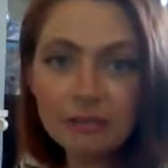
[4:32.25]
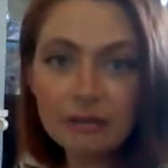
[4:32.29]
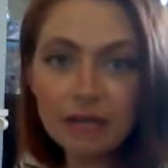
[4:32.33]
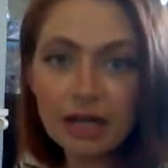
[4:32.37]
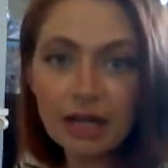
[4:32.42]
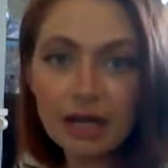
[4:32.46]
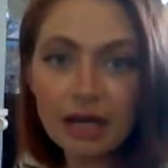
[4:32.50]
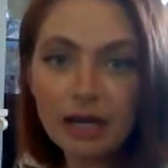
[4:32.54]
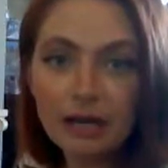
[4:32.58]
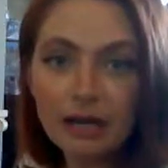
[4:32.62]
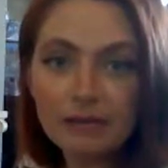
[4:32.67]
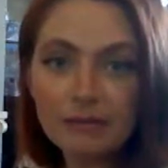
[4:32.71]

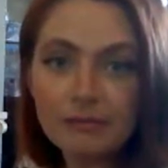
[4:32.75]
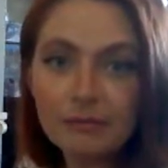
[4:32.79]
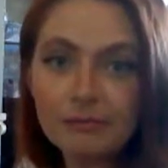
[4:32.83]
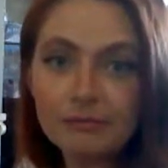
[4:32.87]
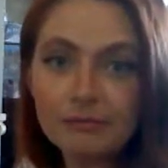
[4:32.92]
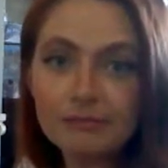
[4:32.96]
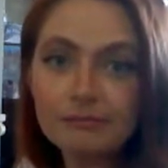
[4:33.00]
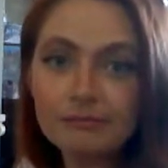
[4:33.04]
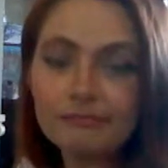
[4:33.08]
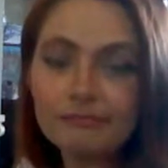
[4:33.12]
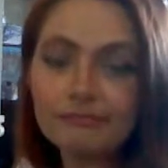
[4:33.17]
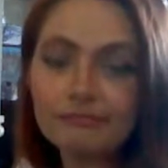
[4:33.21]

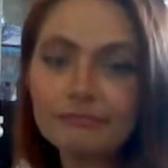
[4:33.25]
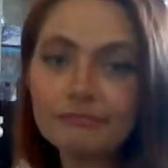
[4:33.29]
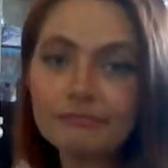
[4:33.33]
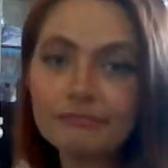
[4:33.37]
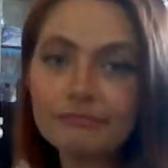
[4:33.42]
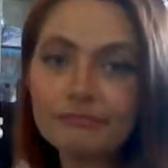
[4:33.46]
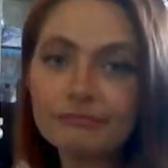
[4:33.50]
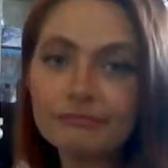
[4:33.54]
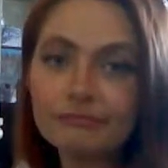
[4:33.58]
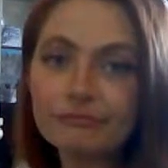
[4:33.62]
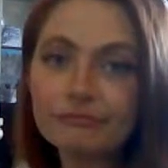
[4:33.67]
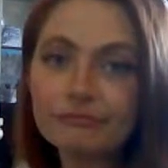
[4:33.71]

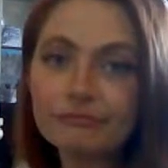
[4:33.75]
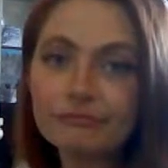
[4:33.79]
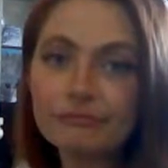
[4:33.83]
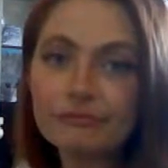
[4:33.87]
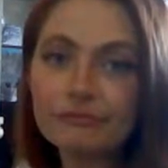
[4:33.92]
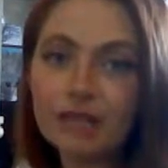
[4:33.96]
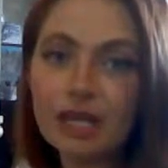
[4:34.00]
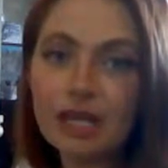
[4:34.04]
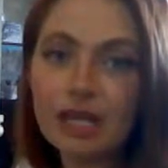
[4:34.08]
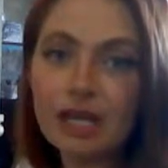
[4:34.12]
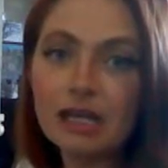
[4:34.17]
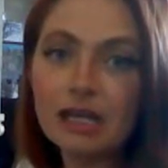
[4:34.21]

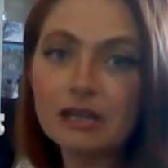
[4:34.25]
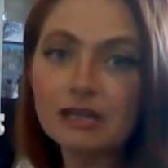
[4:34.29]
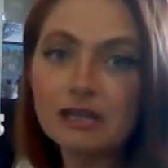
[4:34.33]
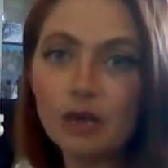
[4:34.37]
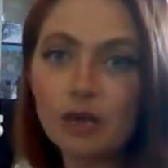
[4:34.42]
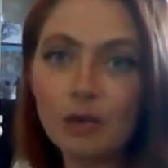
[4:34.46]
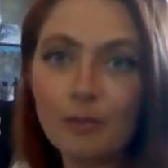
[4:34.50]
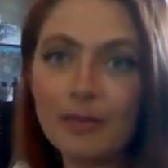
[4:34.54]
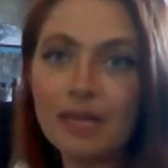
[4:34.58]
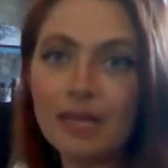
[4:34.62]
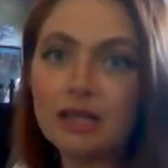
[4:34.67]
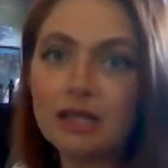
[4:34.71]
a
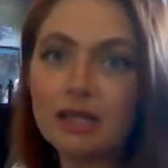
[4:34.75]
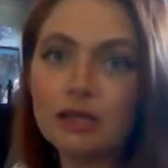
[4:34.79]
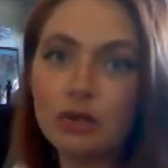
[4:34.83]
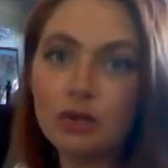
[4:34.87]
soulmate